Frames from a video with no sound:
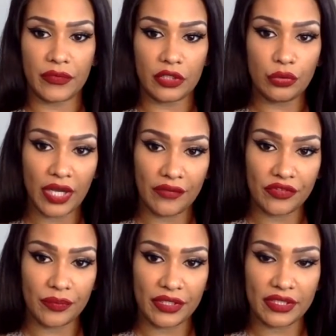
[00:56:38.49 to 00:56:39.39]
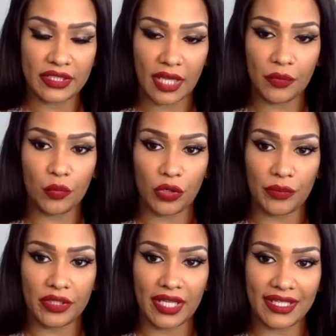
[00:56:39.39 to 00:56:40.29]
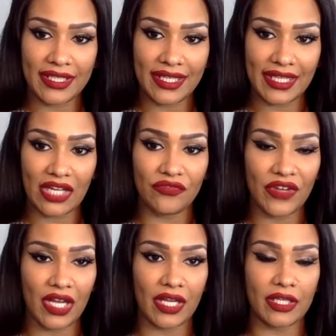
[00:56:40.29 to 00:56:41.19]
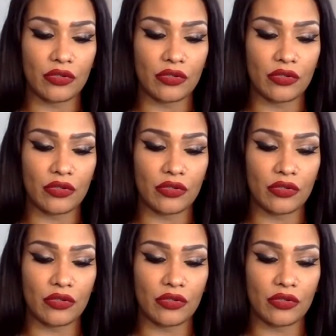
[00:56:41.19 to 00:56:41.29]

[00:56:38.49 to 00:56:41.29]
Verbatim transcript: You have to be the type of woman that he cannot find.